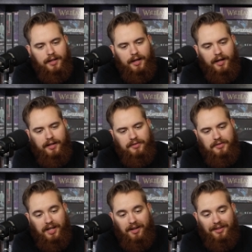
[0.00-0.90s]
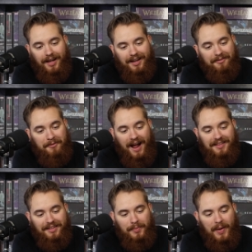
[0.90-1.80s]
Uh, she's got a lot of
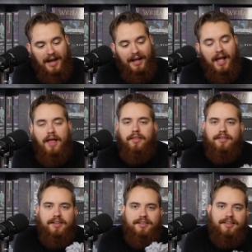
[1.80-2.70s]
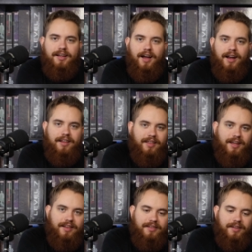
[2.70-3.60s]
rats on her back. This is the kind of
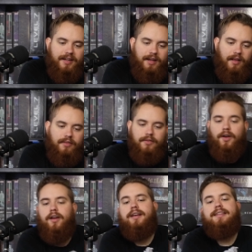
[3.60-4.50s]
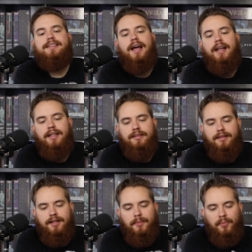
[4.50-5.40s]
thing that's like, it's very exciting to
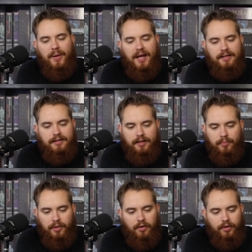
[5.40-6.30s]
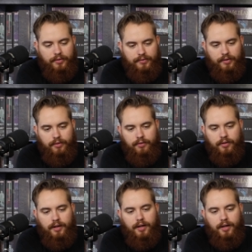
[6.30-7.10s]
think about painting, but also